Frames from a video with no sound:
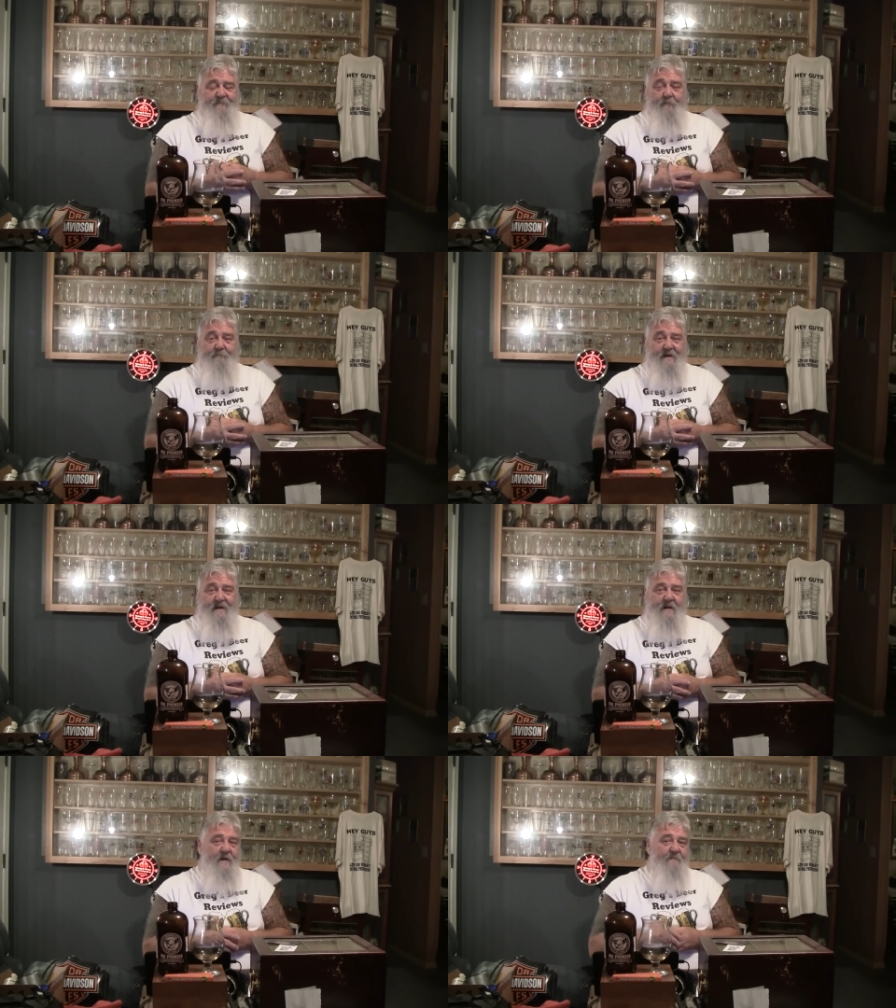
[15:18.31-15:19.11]
from
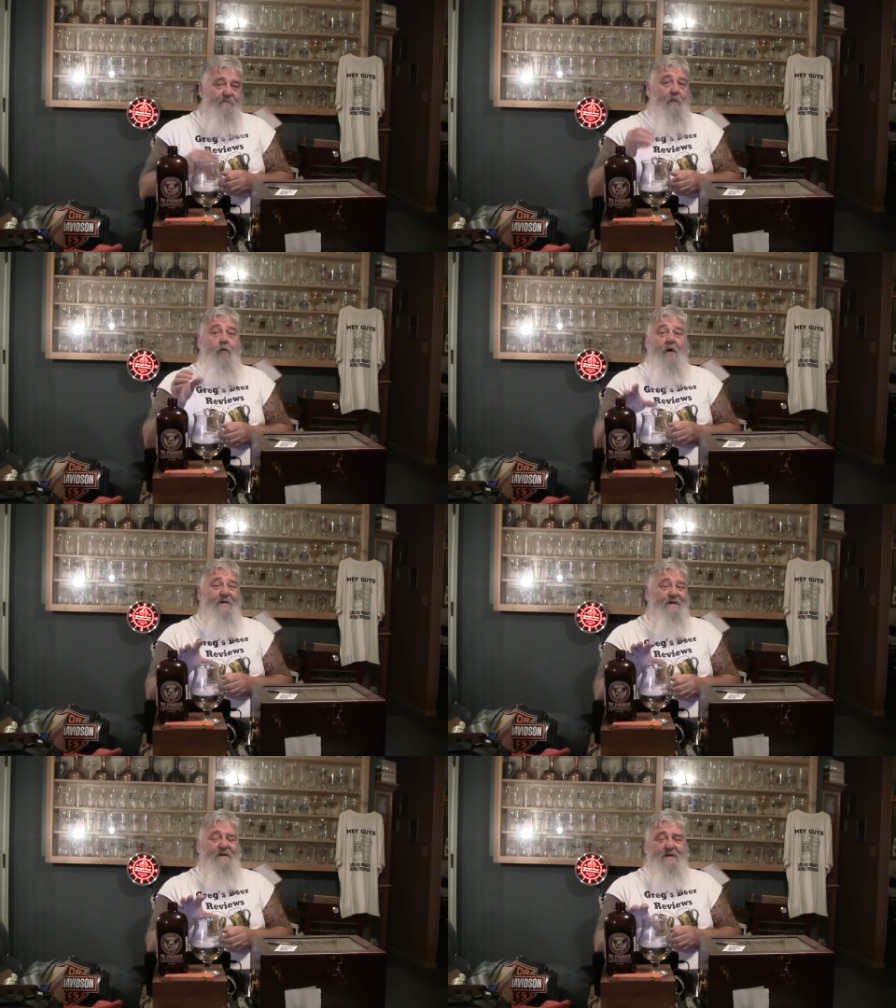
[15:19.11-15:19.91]
me for what
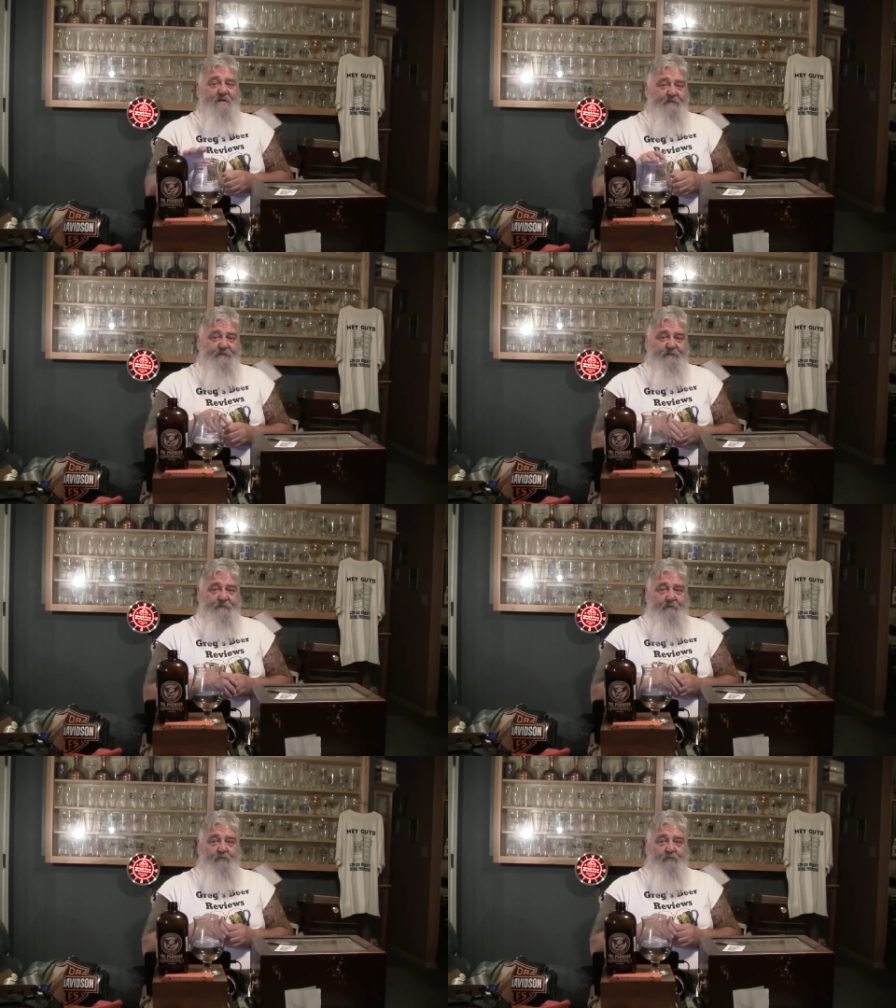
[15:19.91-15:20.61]
it is,